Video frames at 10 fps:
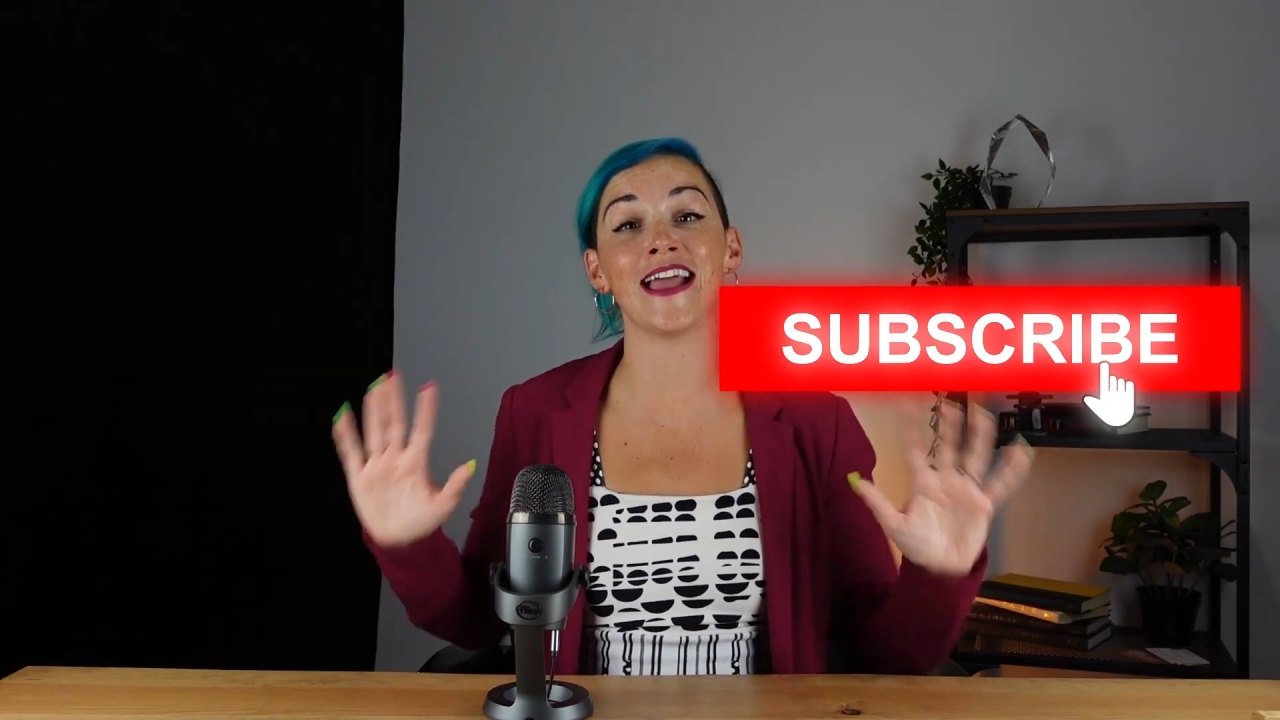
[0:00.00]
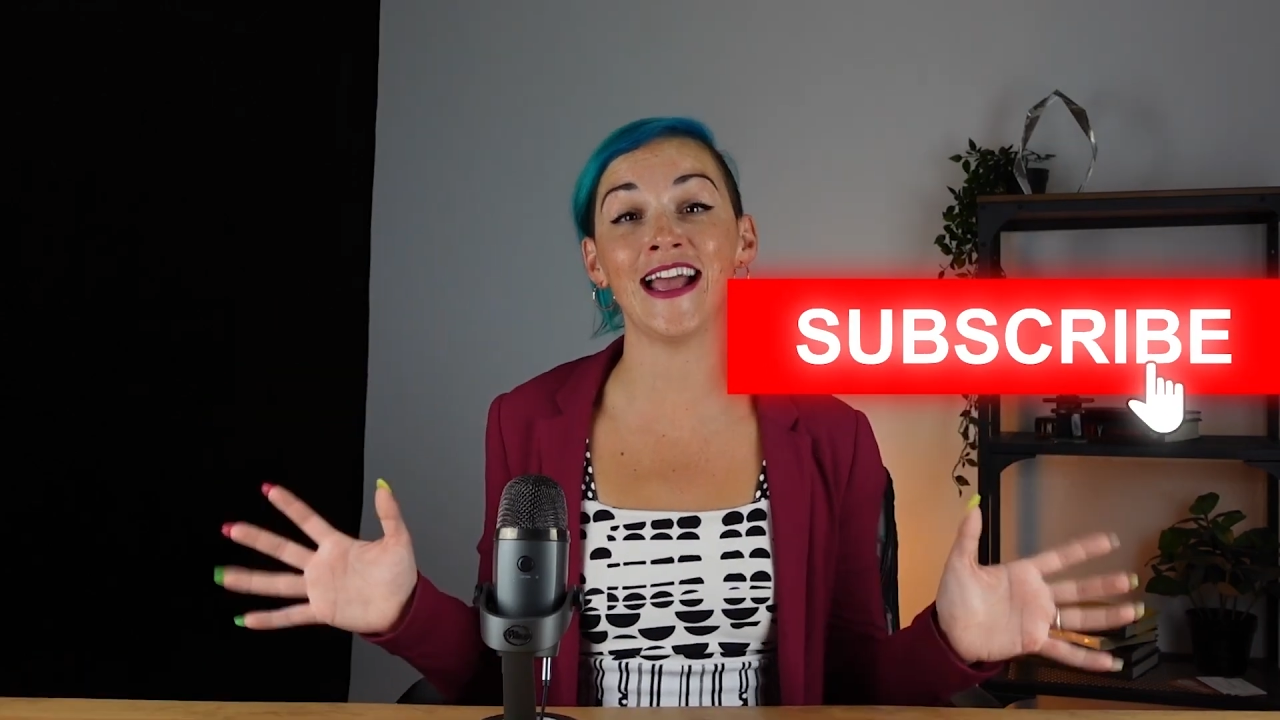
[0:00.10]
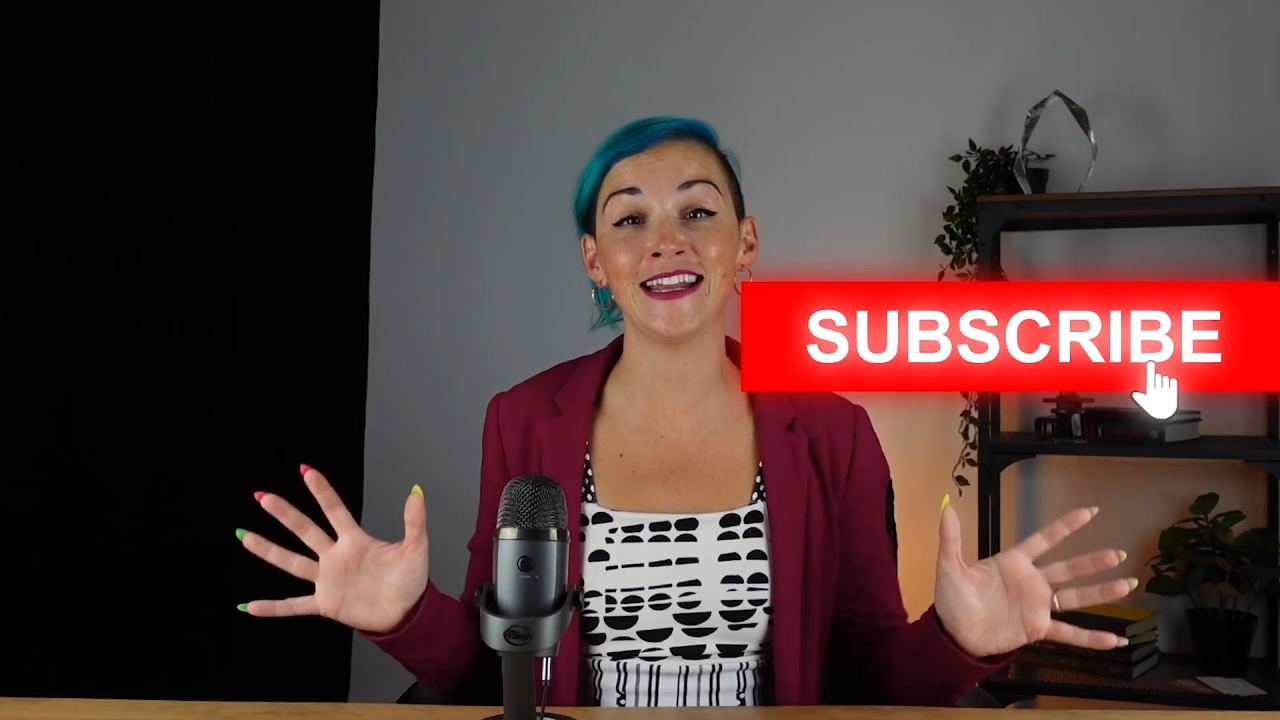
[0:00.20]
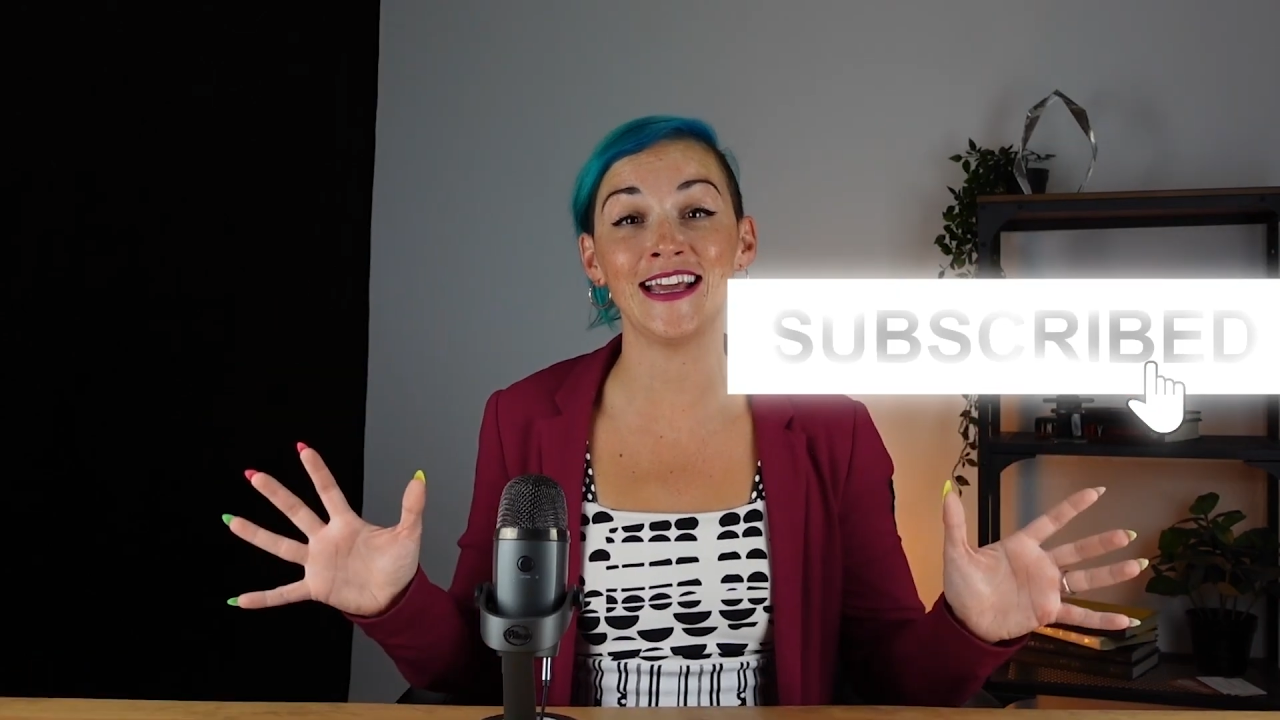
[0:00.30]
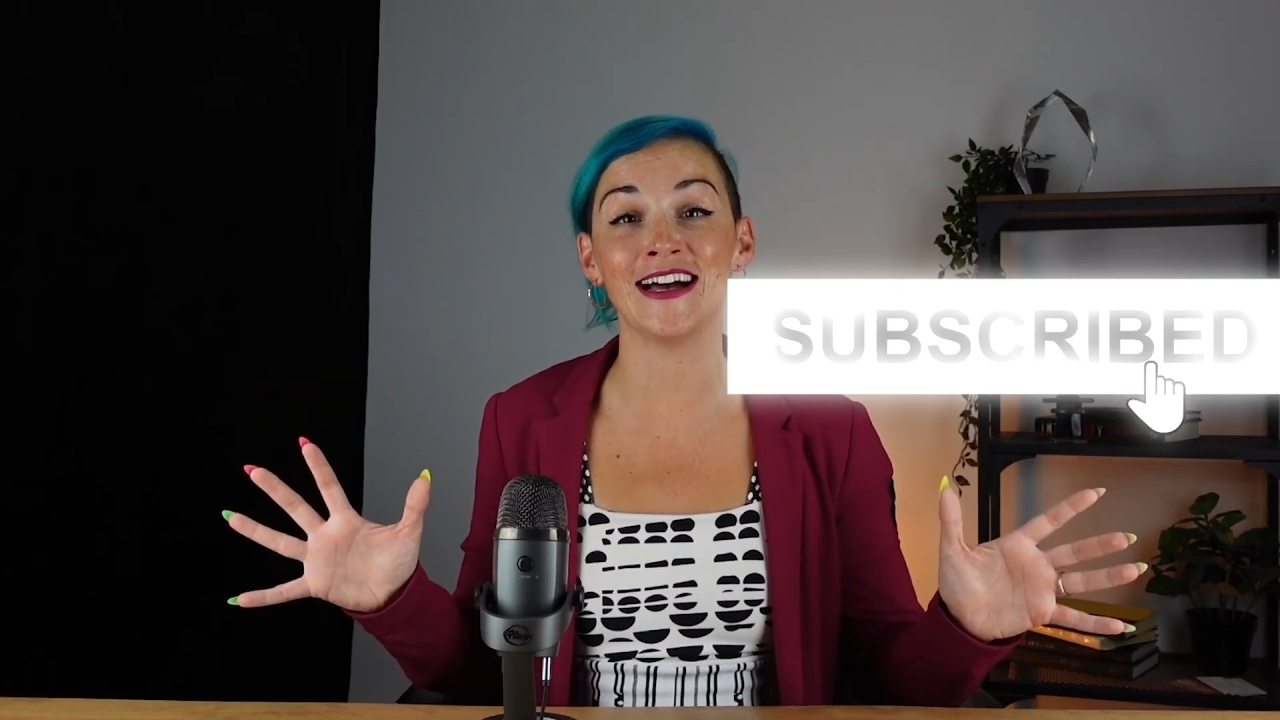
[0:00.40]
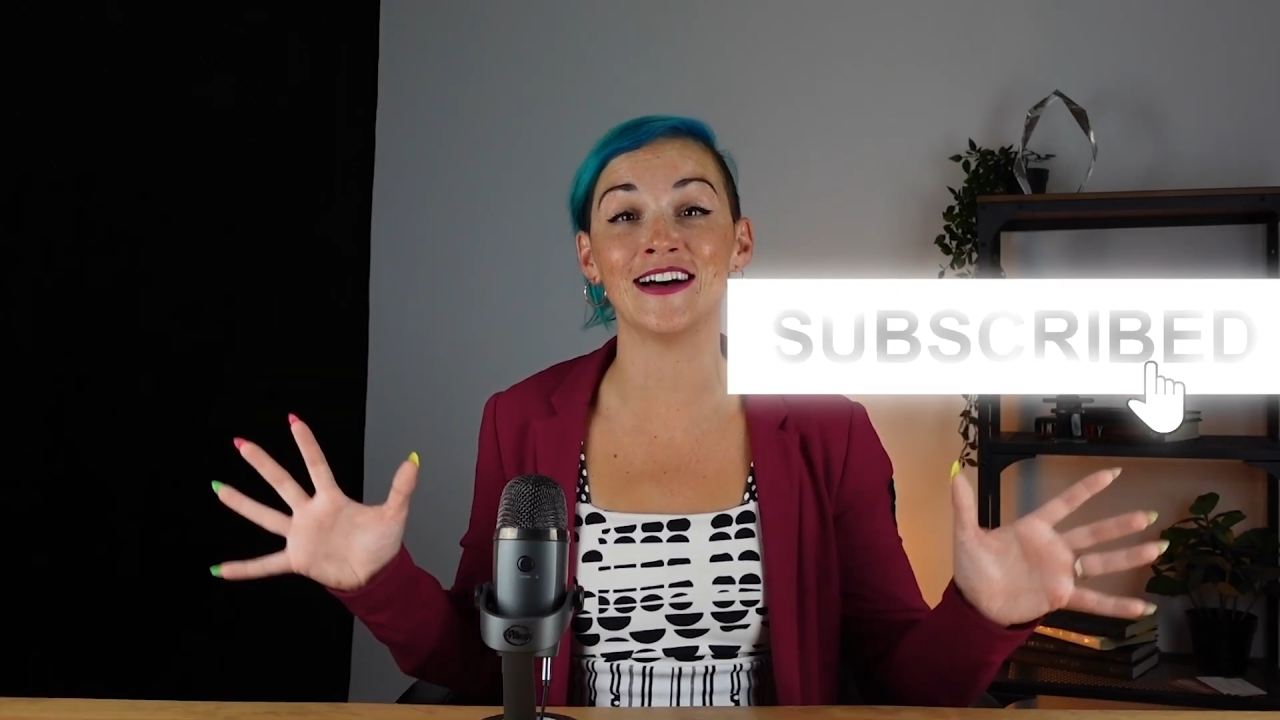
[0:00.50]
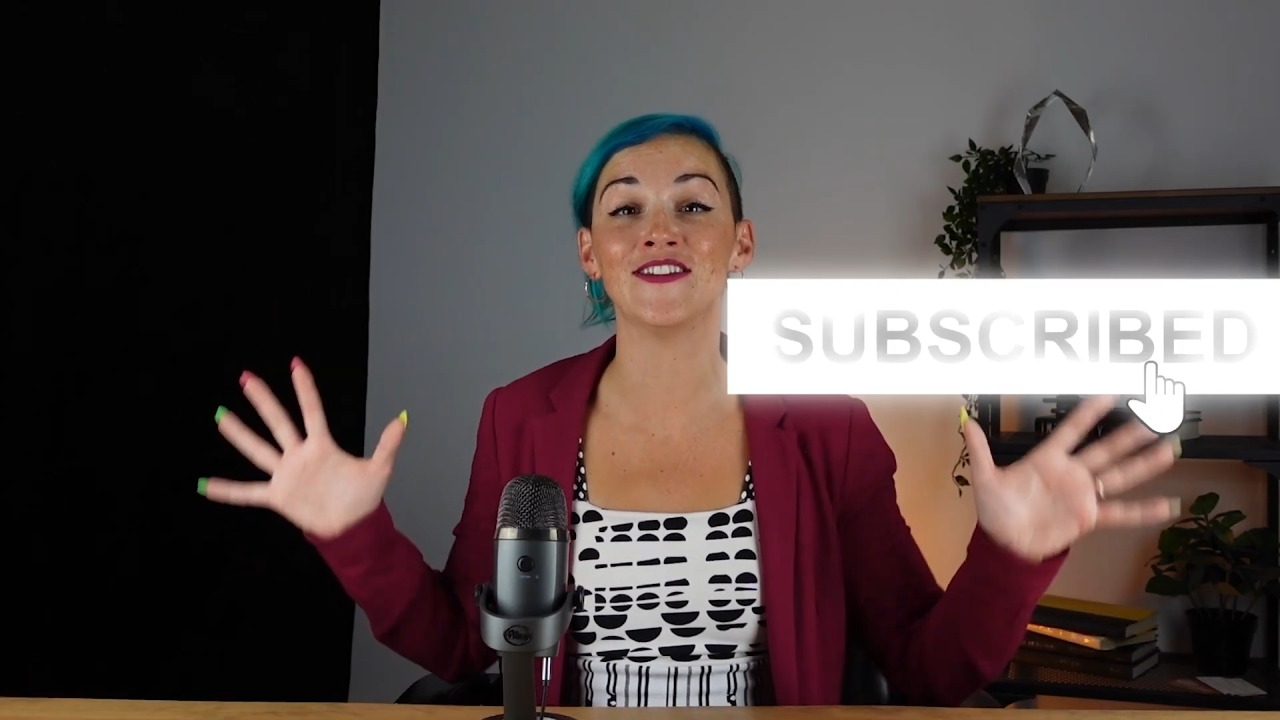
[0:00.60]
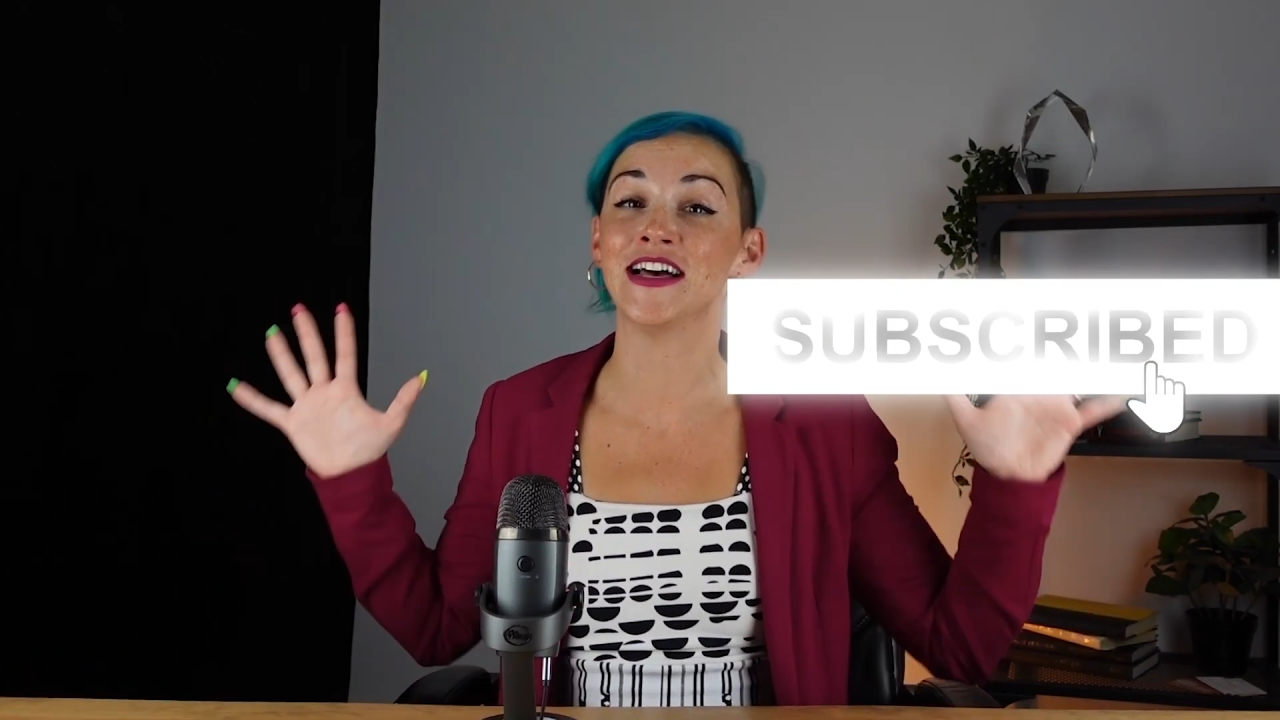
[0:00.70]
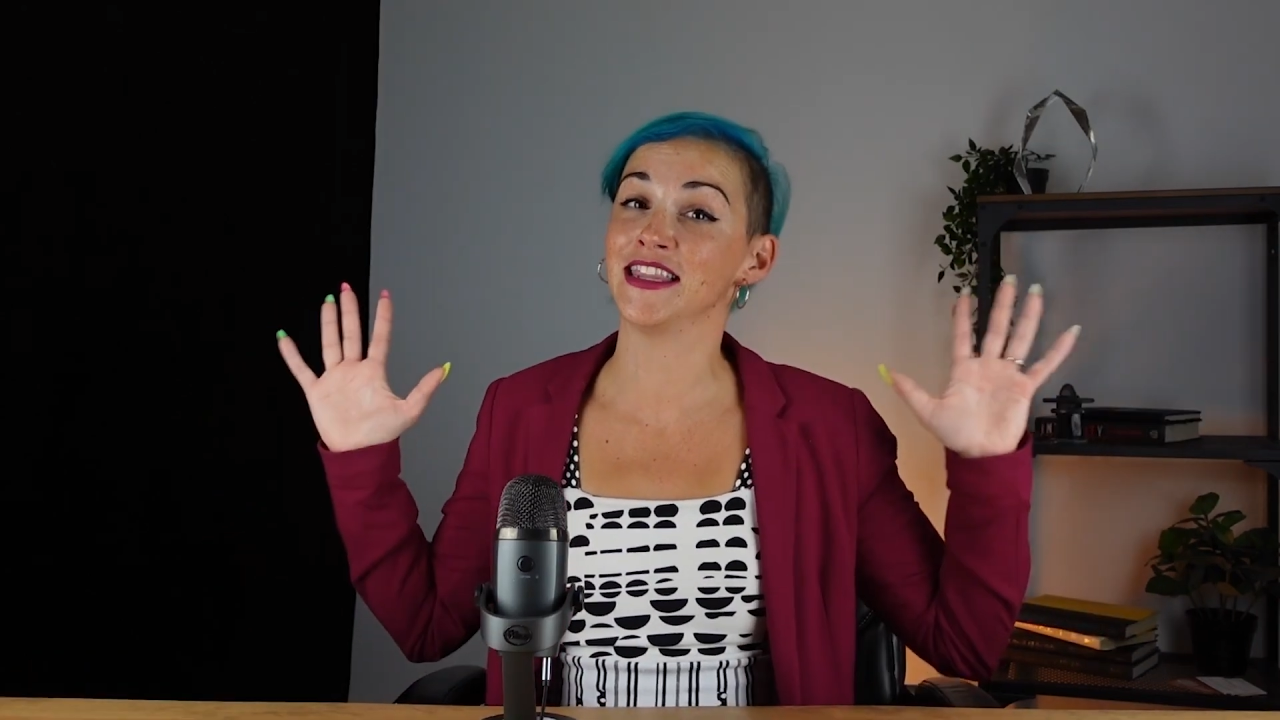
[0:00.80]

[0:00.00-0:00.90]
any of